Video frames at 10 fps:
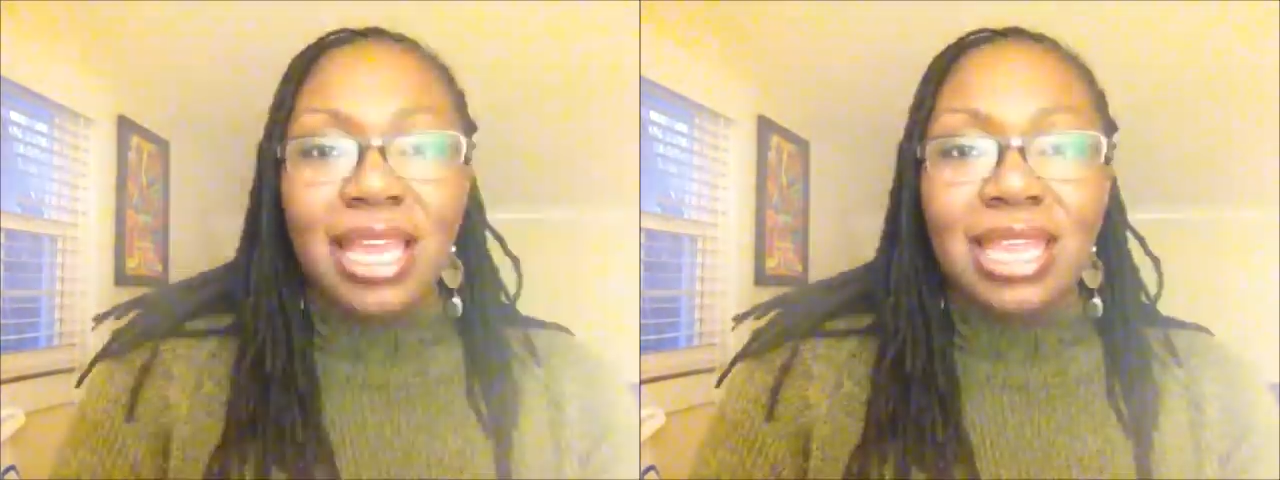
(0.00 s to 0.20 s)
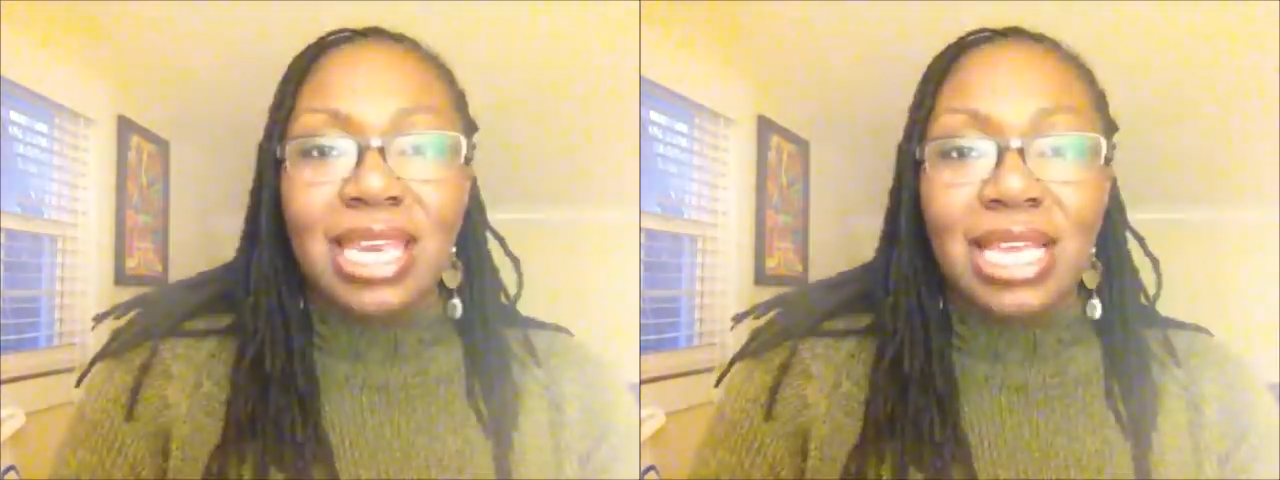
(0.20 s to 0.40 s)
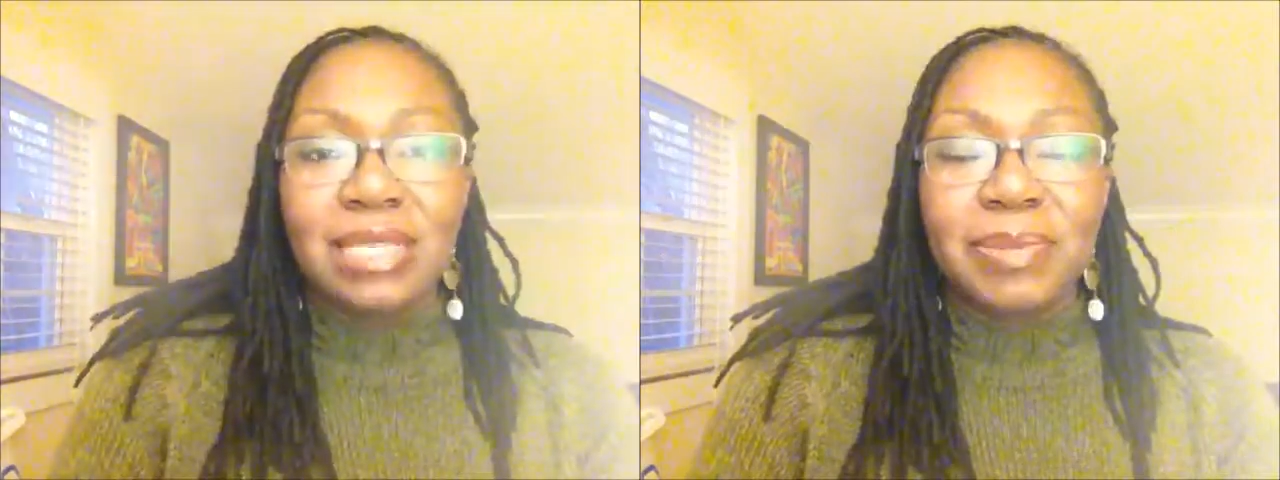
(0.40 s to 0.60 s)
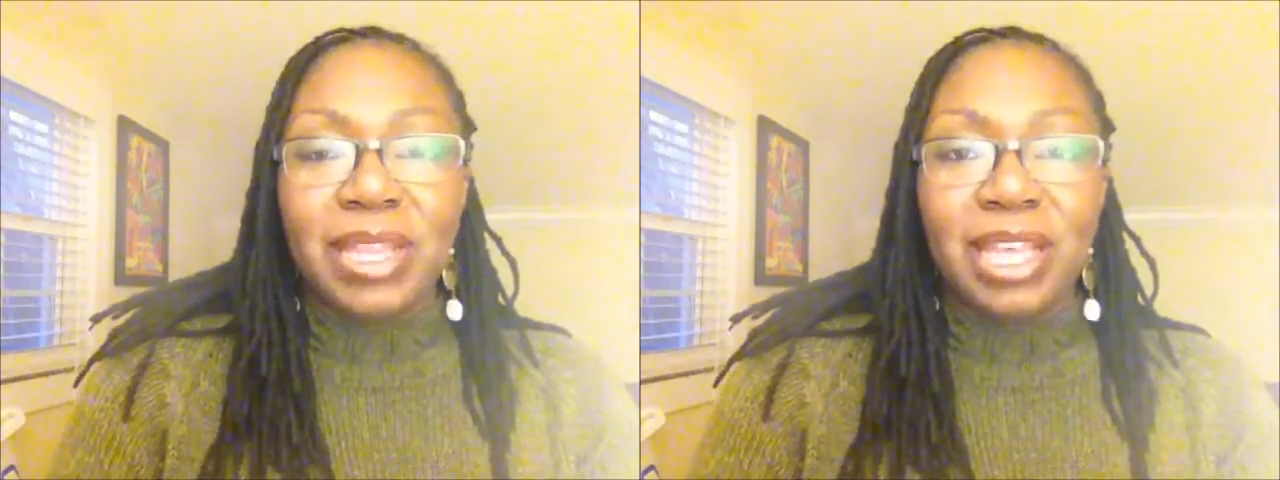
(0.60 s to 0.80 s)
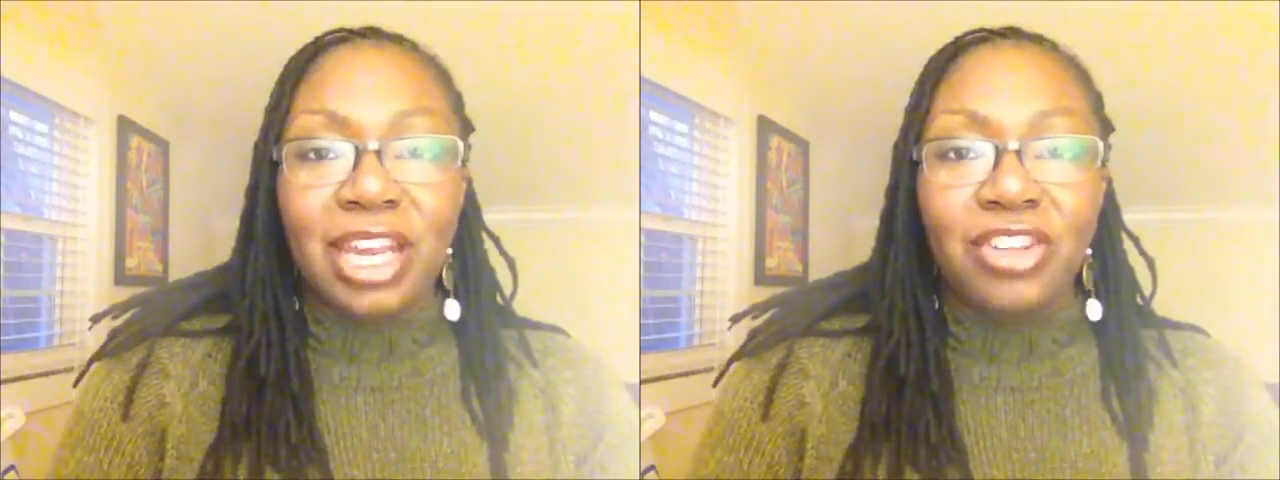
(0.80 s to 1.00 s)
The next
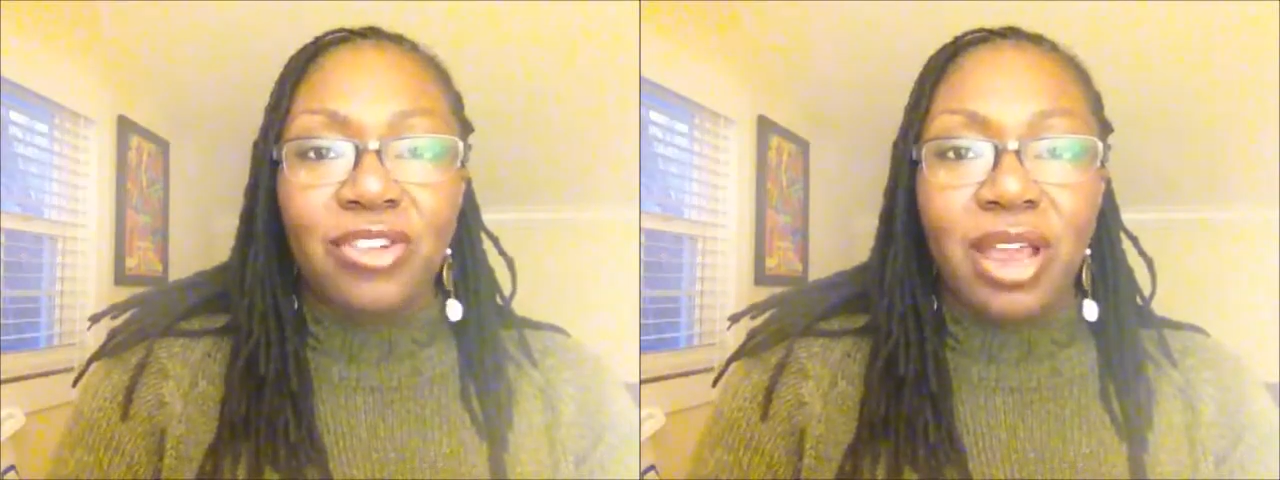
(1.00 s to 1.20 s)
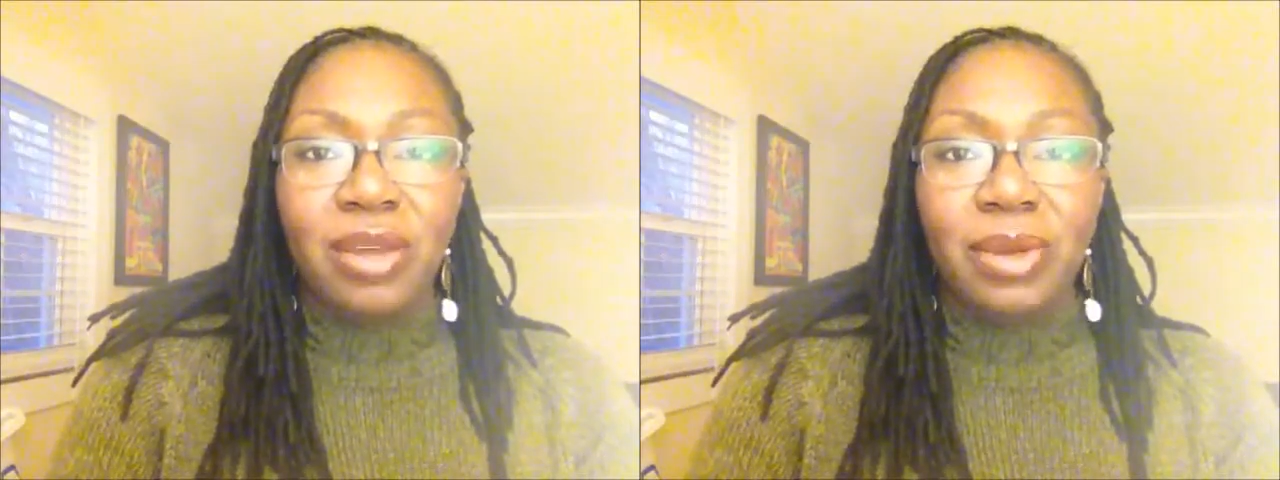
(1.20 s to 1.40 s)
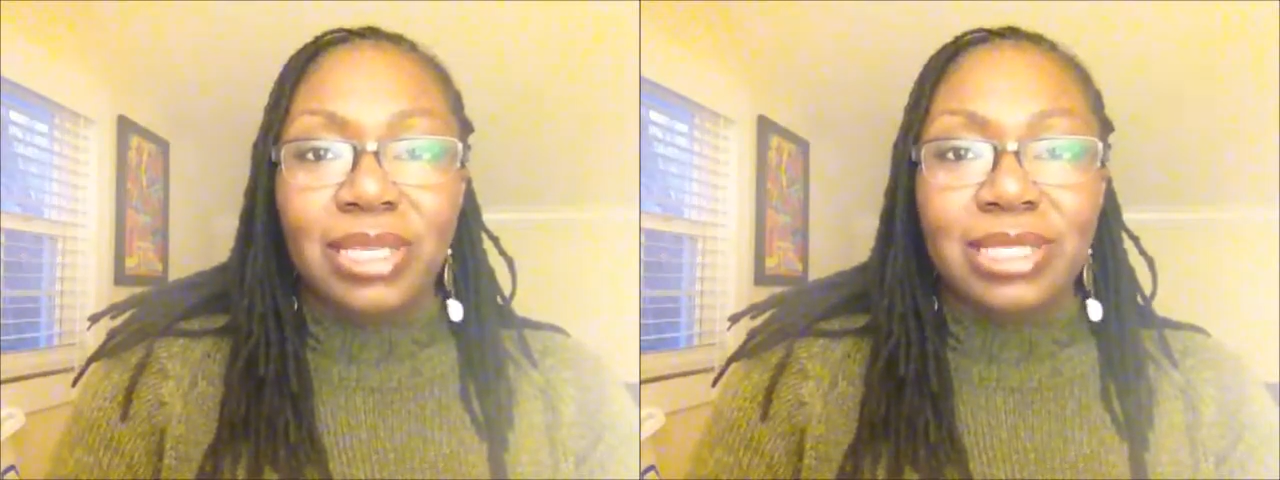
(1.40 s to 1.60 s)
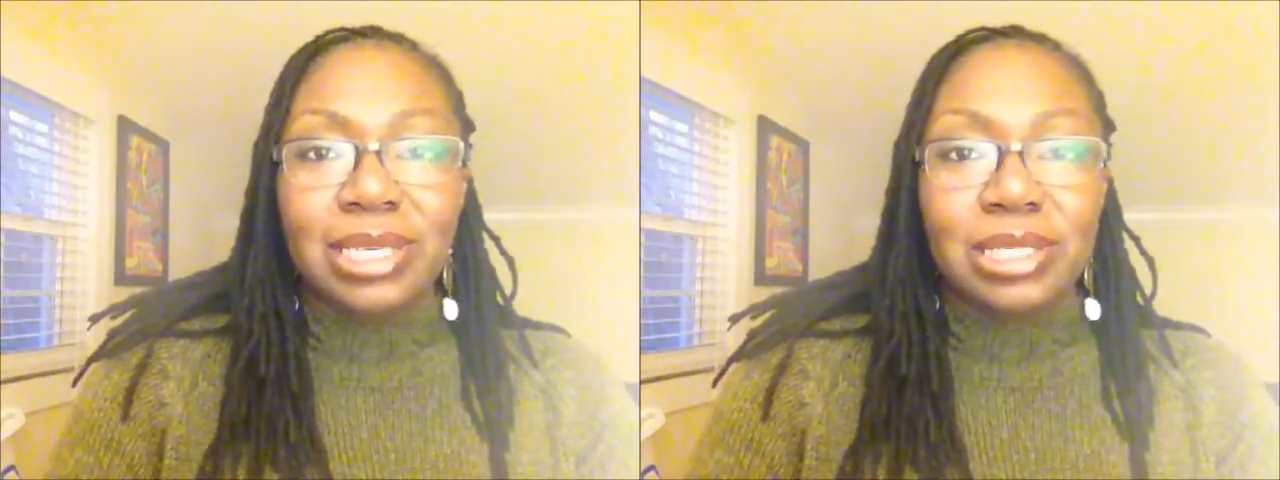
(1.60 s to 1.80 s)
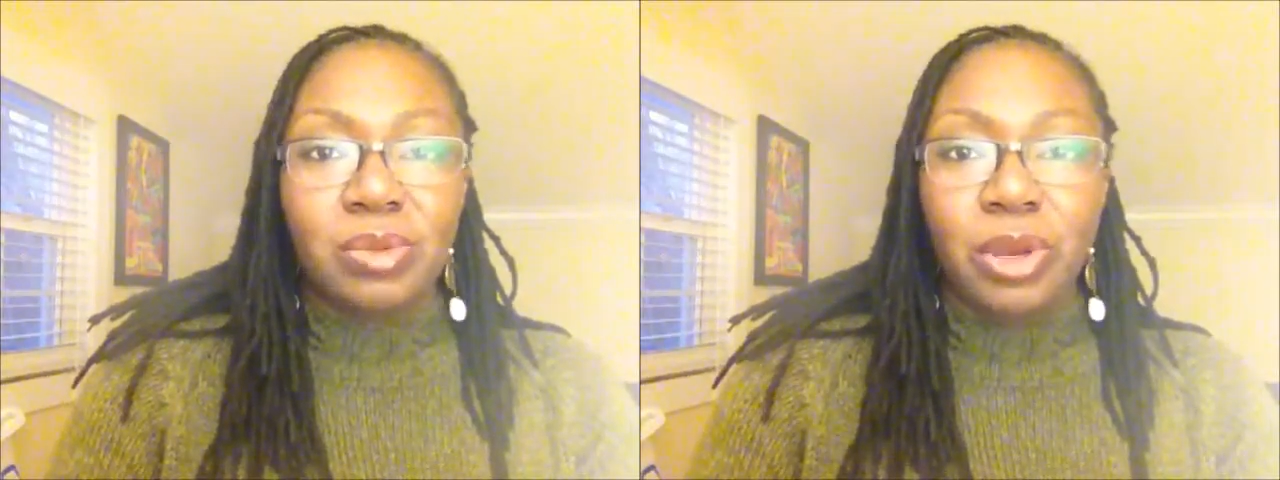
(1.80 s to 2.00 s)
pen that I tried was
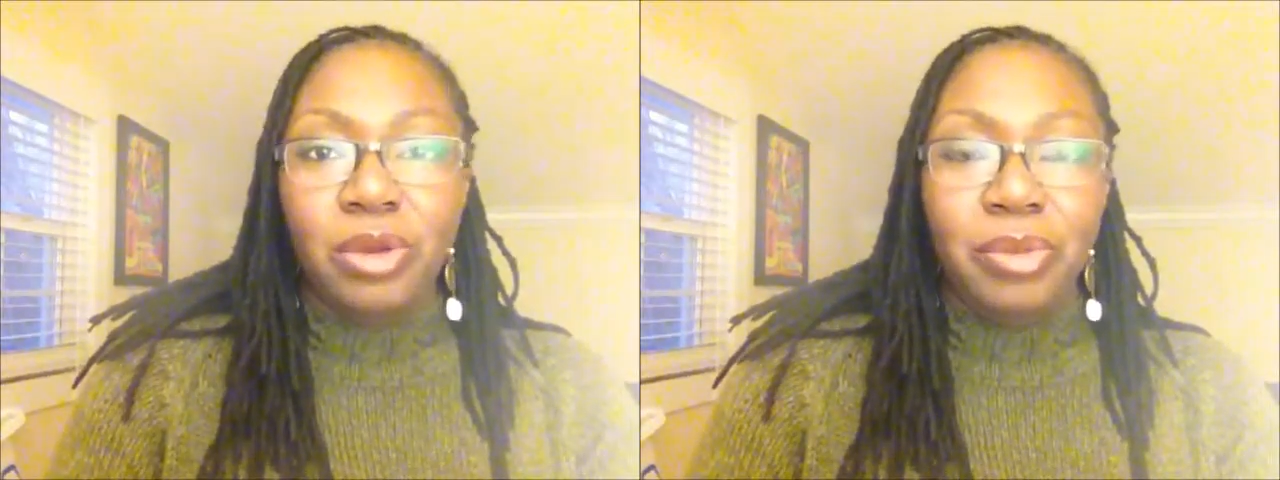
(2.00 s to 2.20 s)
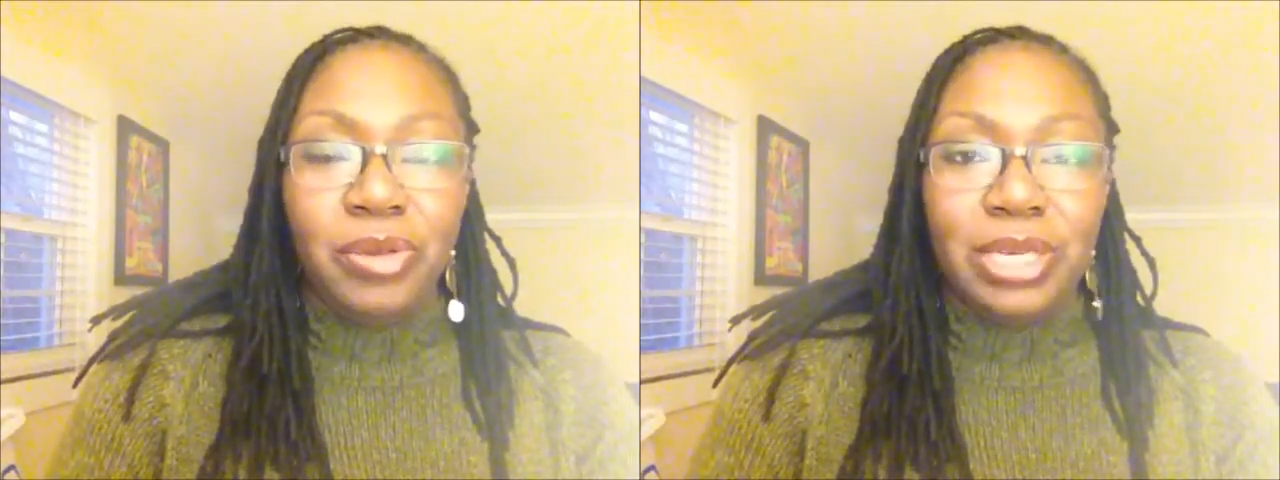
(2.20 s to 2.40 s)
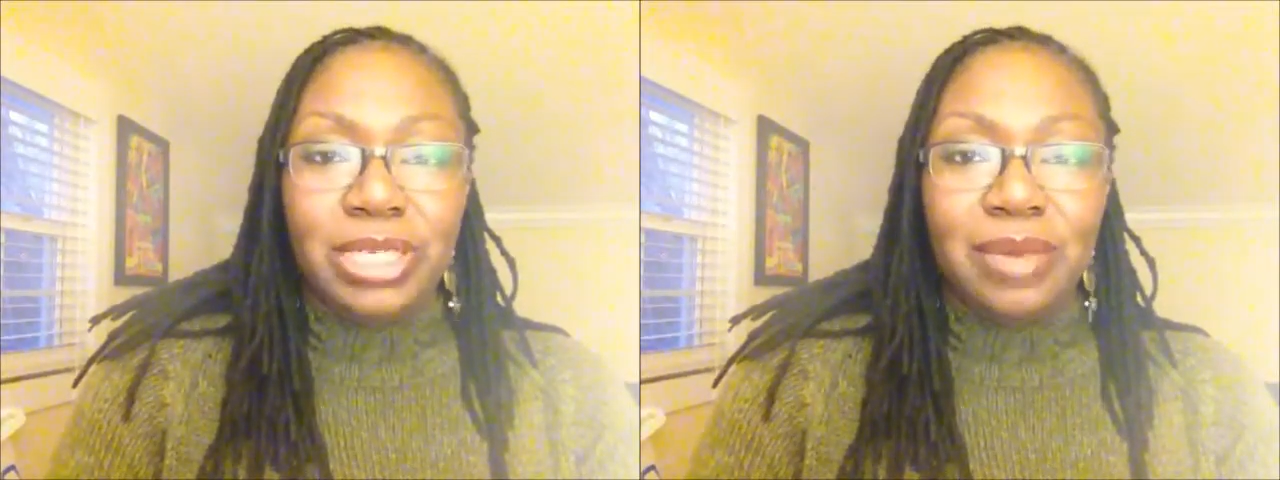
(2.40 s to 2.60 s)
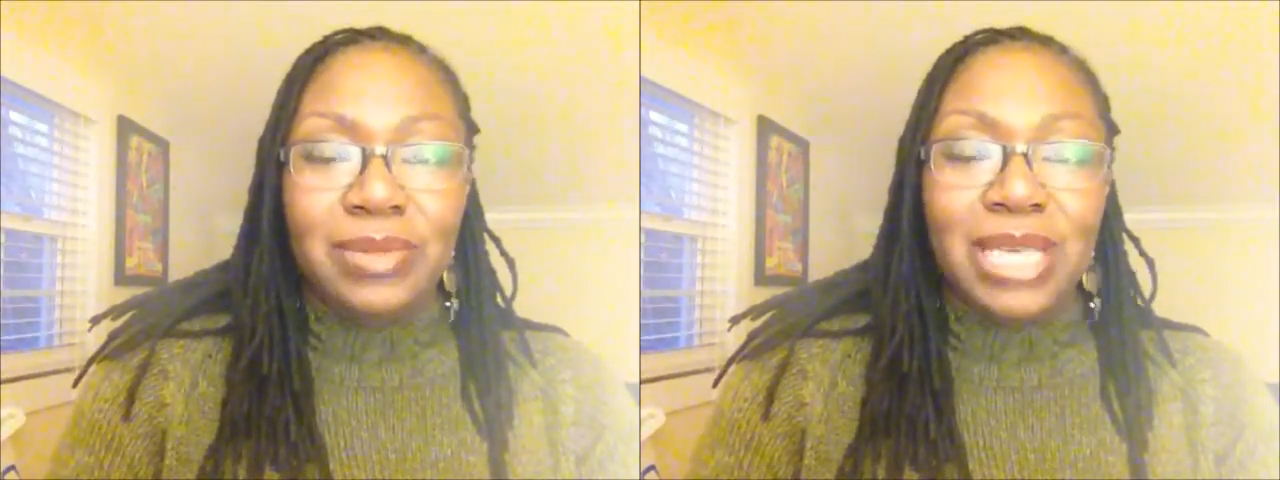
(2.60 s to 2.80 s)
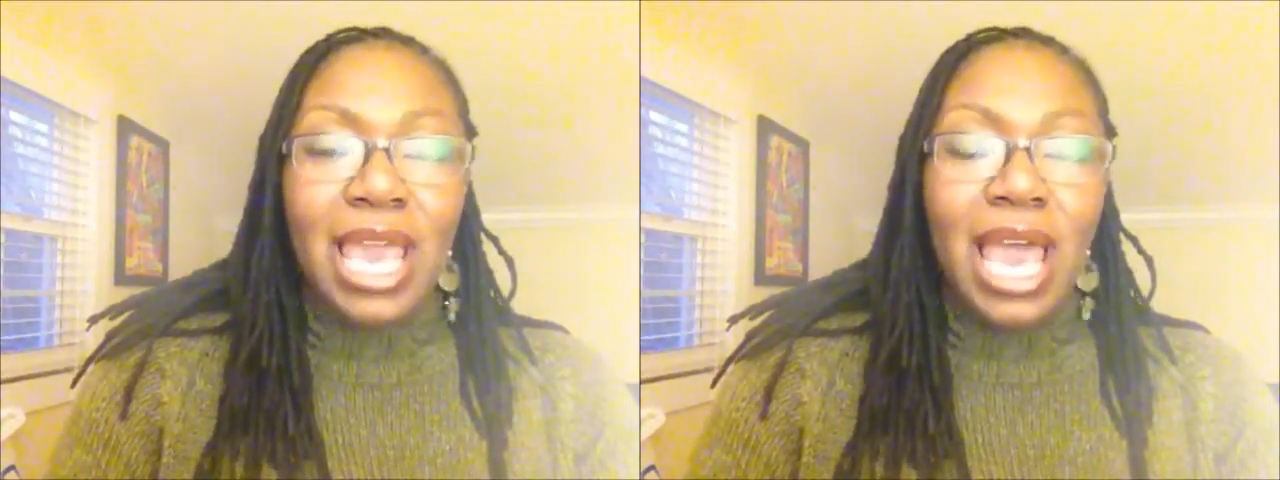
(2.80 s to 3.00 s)
6 Weird Beauty Tips.